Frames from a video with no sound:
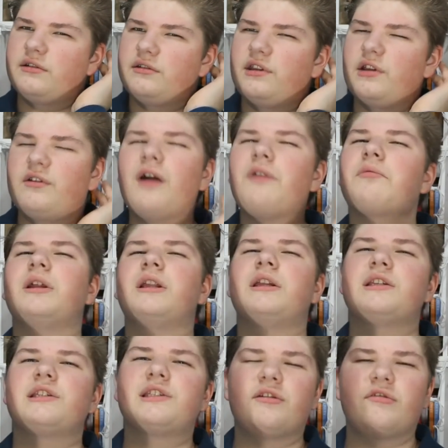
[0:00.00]
They're not really
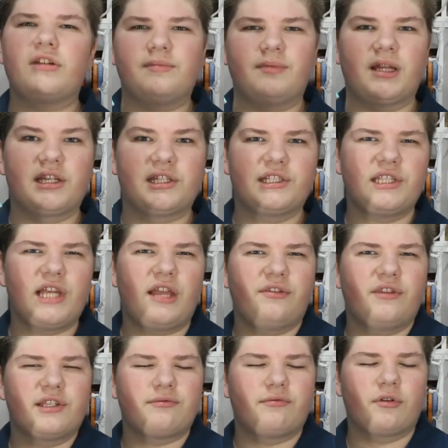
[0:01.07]
in a series, but, like, set in
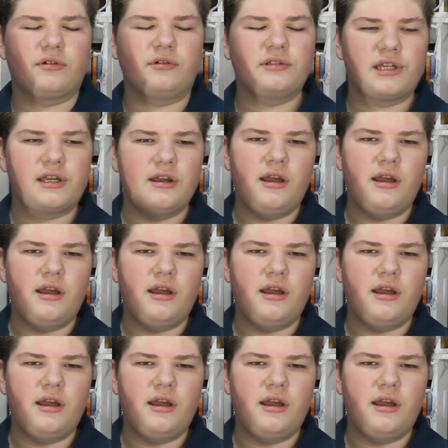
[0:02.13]
this world.